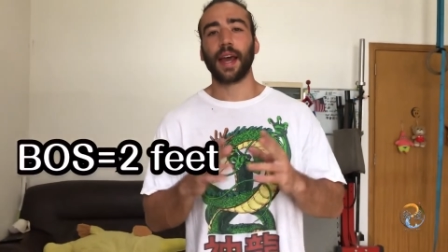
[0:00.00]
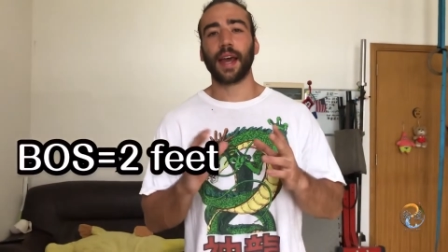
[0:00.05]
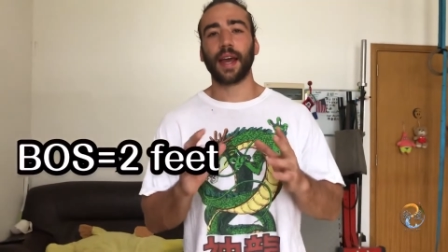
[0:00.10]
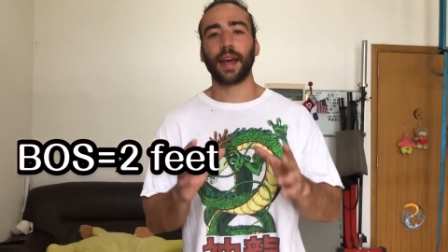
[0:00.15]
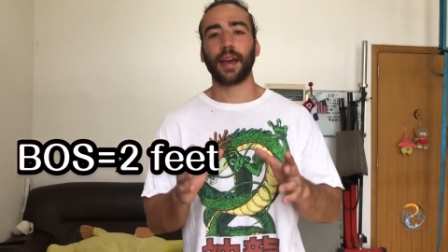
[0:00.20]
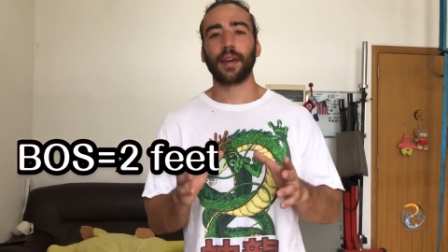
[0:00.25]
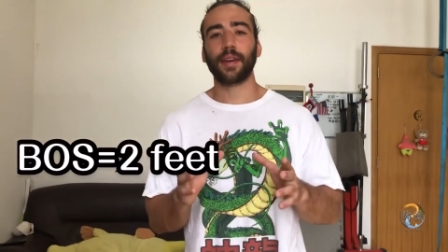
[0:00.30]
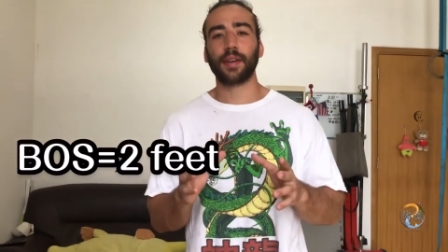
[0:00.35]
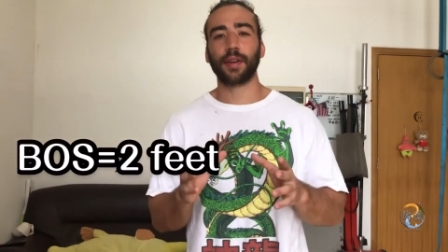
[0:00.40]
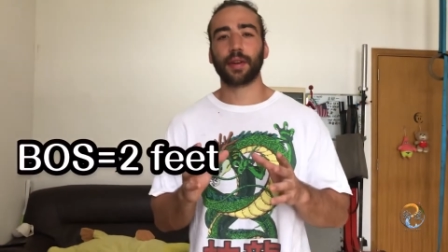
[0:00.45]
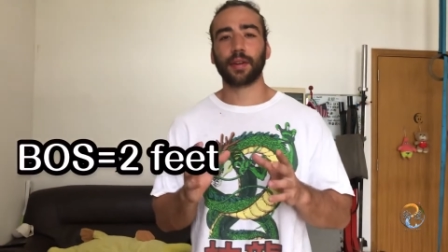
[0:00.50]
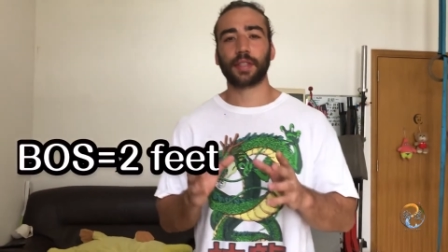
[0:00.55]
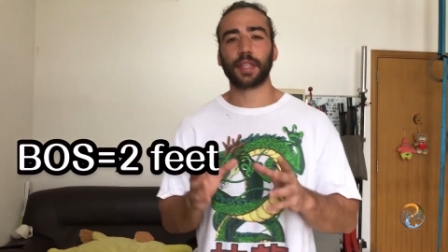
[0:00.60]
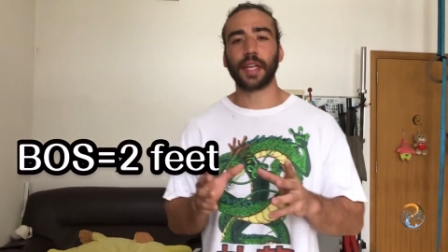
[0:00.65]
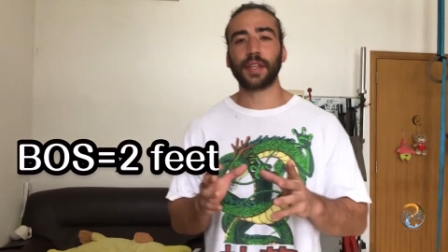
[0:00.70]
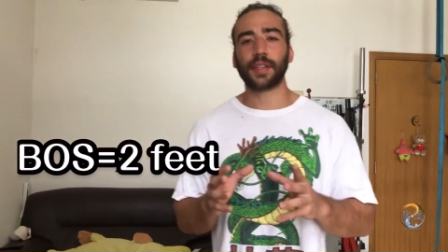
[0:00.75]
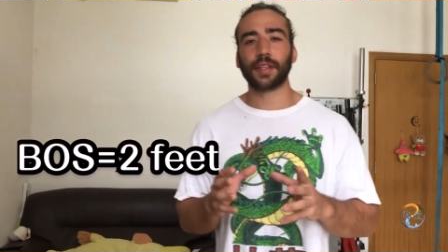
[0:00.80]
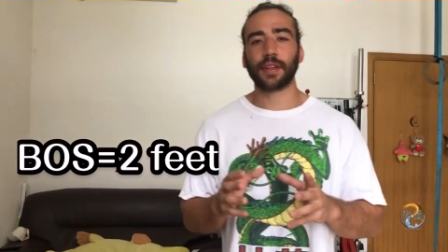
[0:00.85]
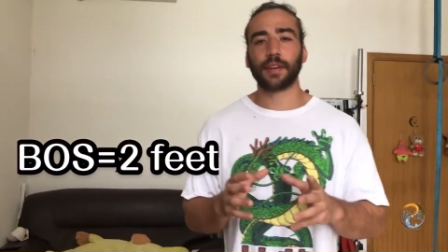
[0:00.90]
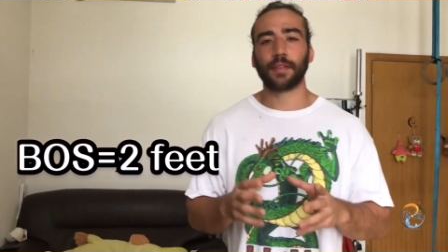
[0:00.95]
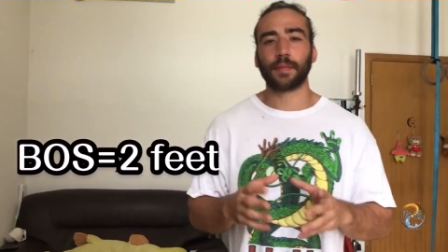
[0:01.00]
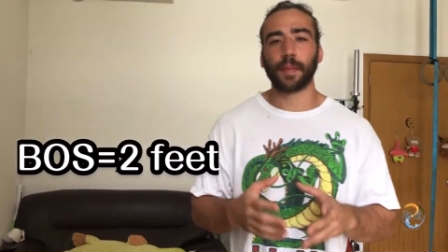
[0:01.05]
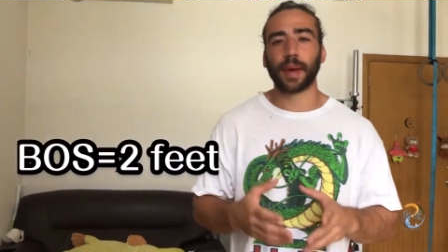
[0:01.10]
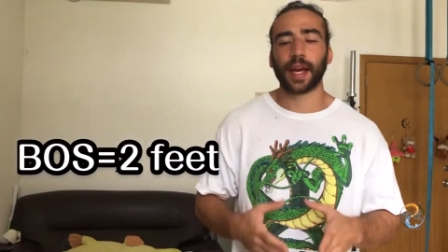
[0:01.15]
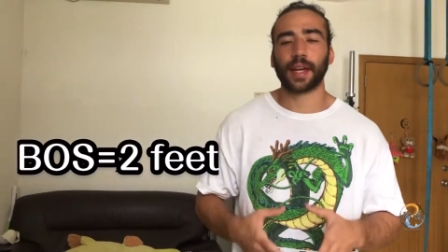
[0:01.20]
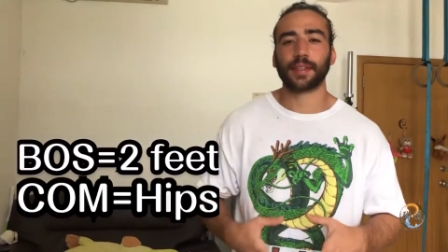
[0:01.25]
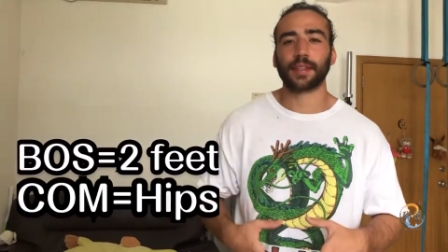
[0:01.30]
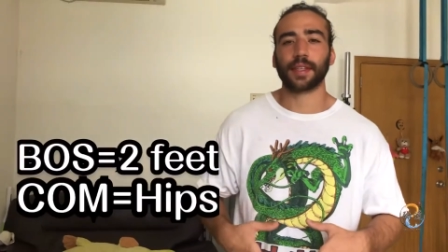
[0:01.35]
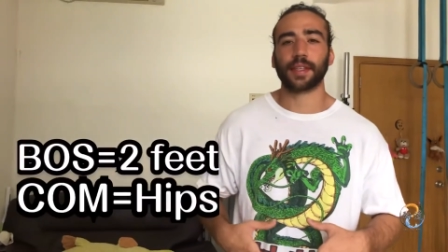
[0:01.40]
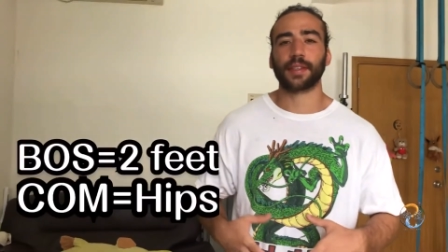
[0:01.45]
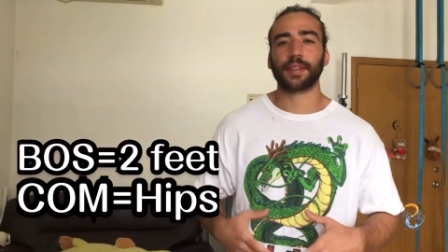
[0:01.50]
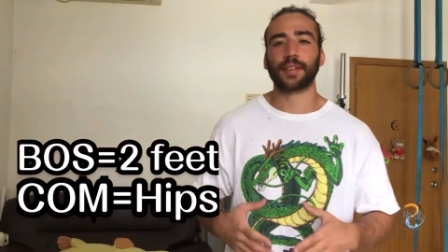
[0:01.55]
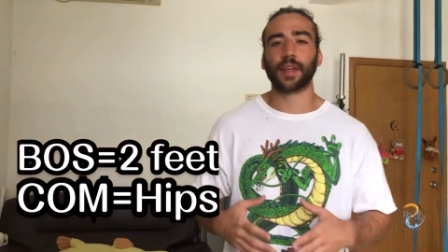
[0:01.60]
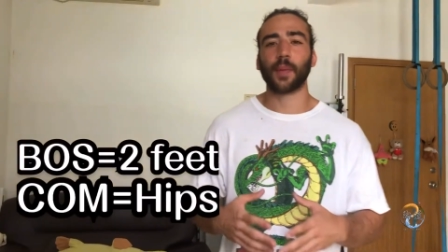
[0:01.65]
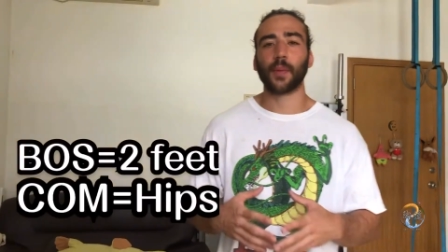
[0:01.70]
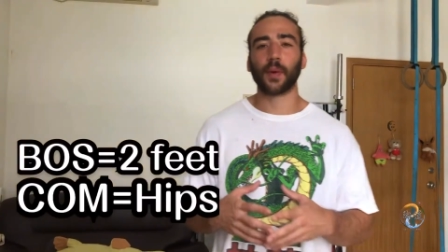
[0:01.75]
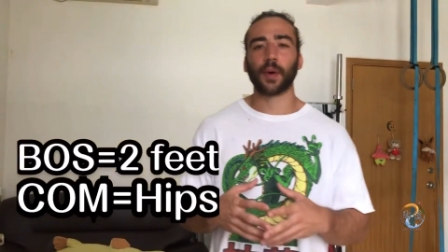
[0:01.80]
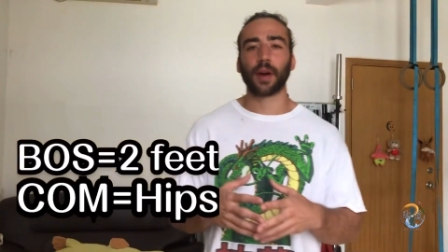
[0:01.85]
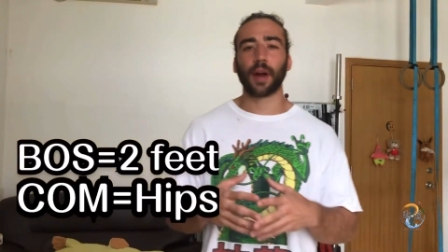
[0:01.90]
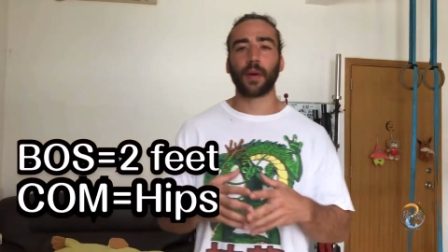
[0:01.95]
and your center of mass is
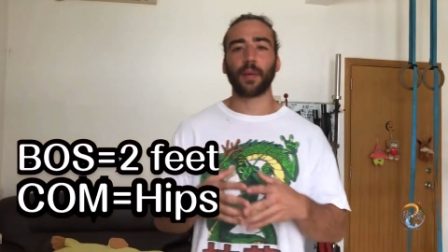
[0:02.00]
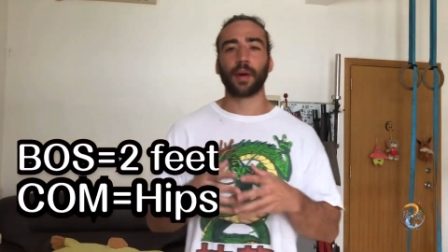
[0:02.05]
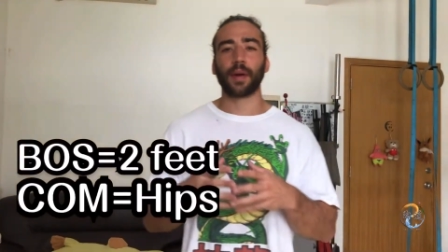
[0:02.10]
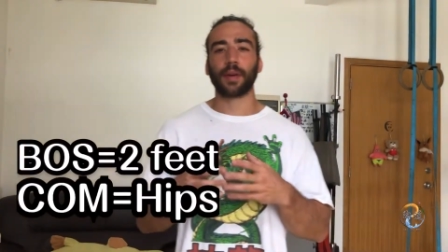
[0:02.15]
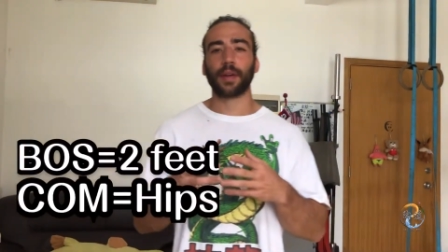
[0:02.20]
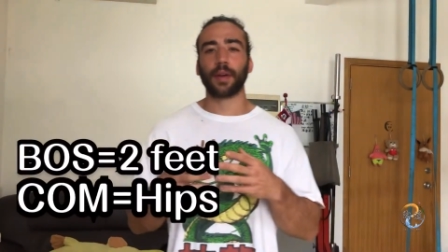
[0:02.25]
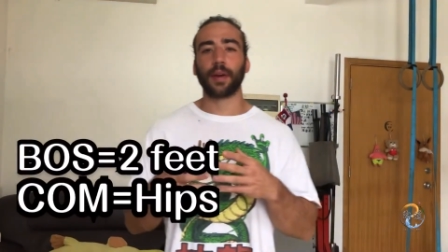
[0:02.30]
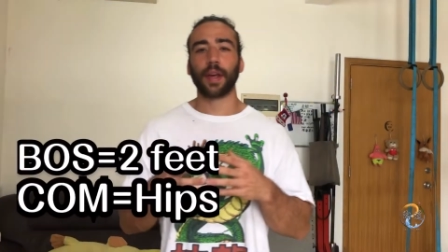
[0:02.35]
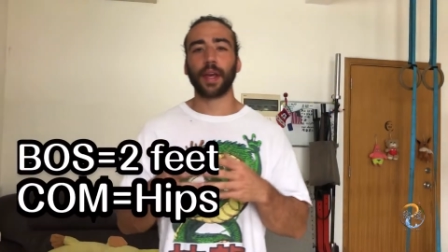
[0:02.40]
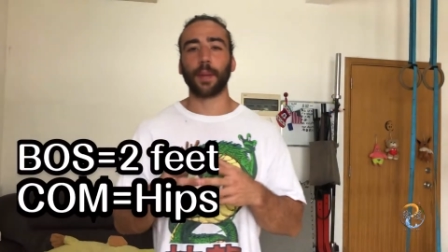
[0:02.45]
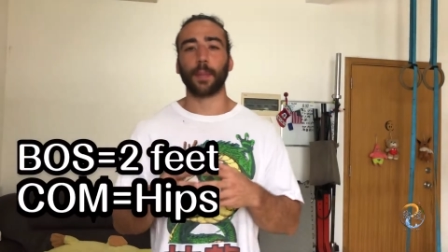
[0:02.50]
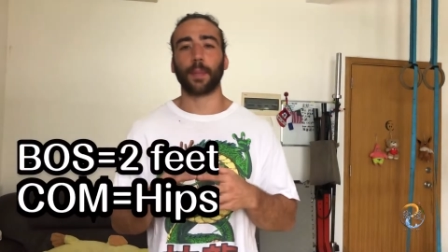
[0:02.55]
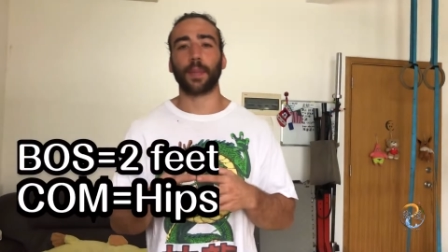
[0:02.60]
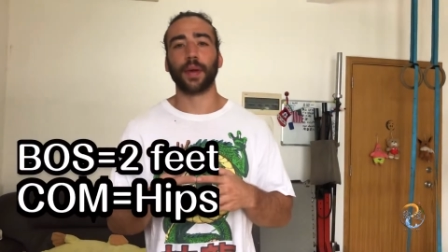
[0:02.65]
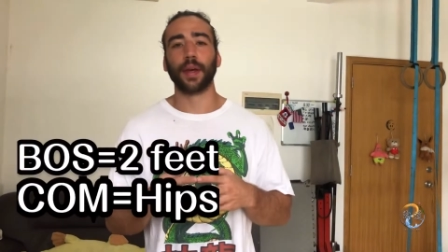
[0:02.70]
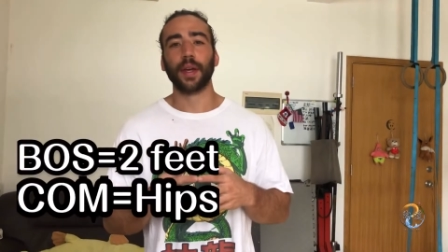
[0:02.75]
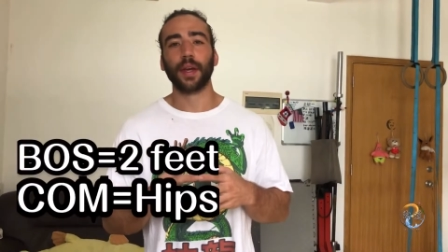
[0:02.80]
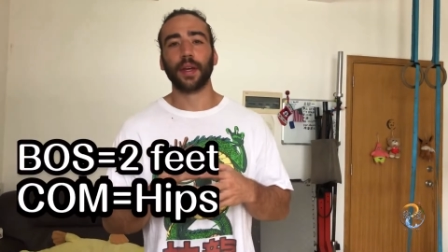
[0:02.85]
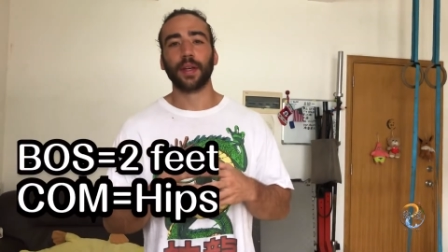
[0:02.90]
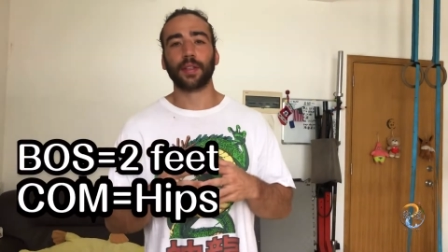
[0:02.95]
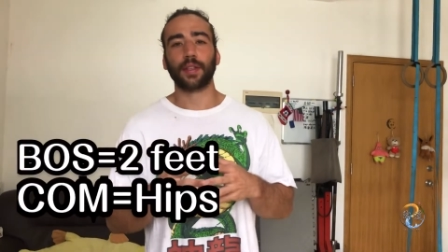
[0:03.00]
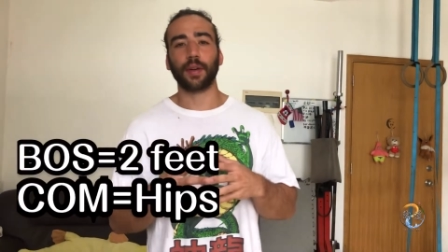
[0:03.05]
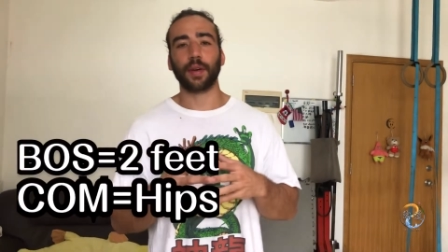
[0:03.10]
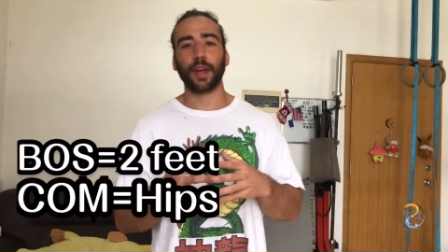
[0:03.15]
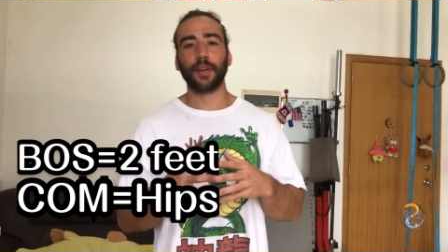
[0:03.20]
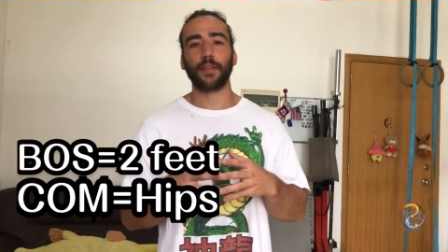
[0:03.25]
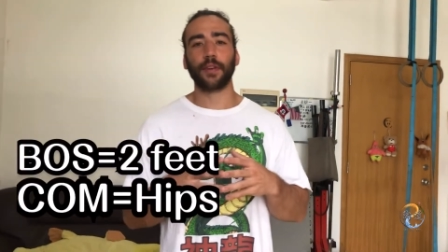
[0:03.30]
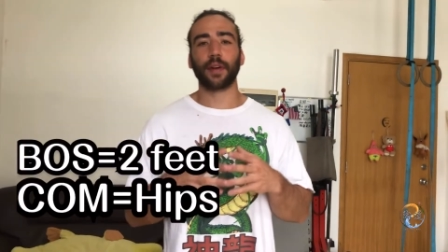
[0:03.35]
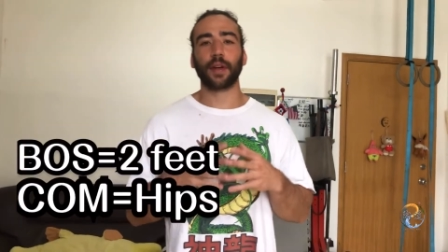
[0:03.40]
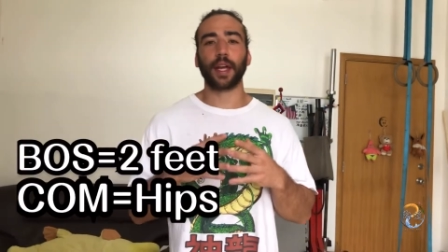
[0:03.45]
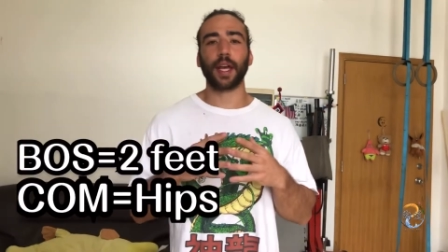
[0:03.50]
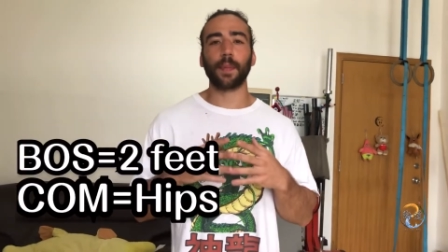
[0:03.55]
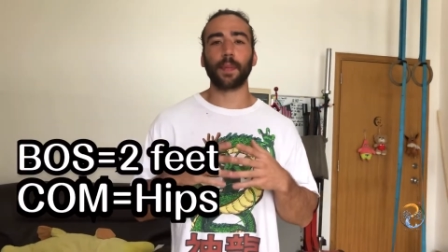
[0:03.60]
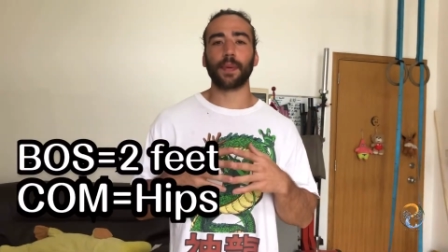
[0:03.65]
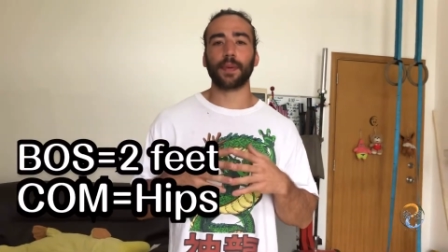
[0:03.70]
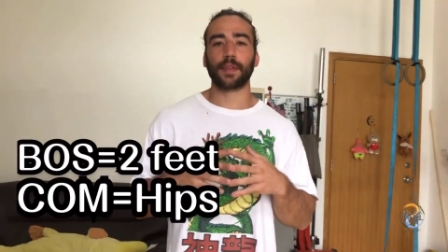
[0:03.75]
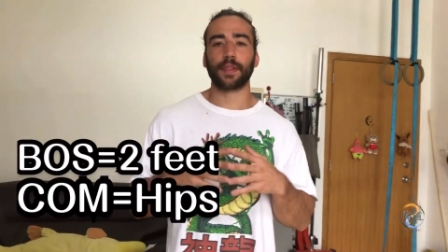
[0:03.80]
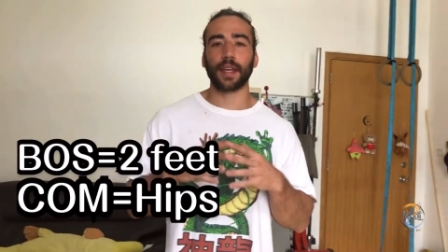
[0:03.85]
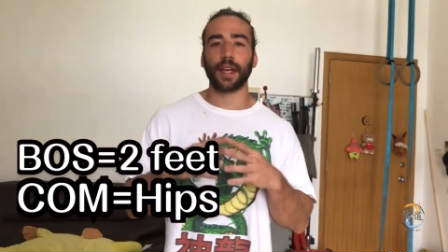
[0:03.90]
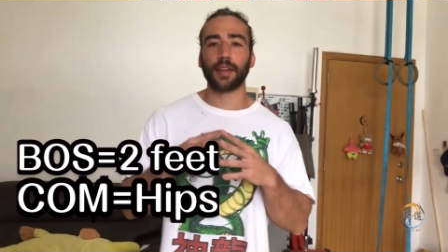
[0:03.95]
somewhere around your hip. So if your
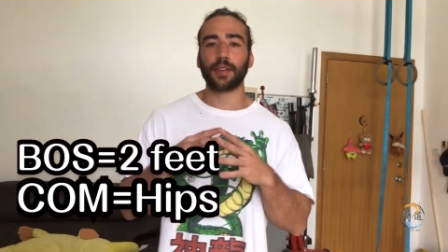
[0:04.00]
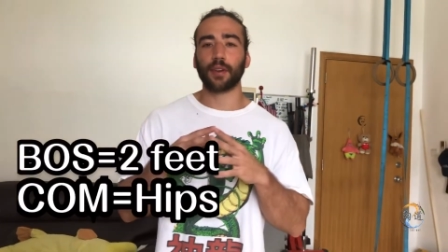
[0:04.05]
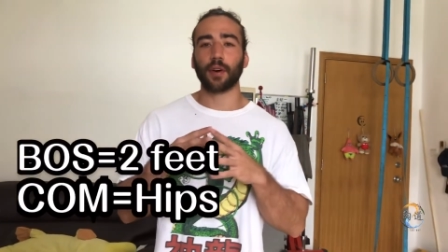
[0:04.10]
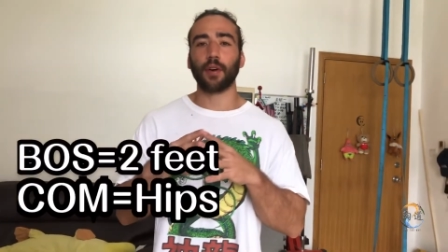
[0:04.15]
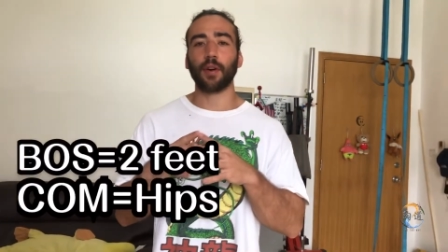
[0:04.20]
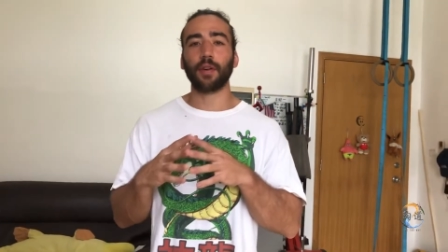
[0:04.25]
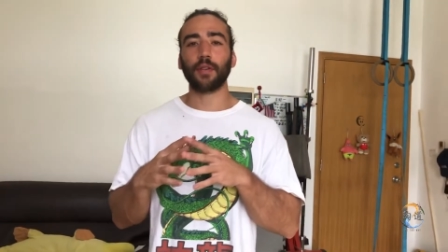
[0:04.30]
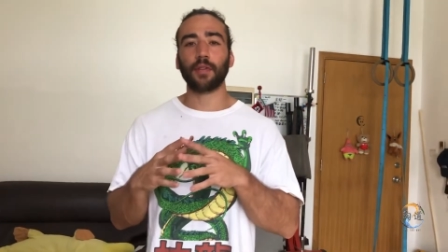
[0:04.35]
hip stays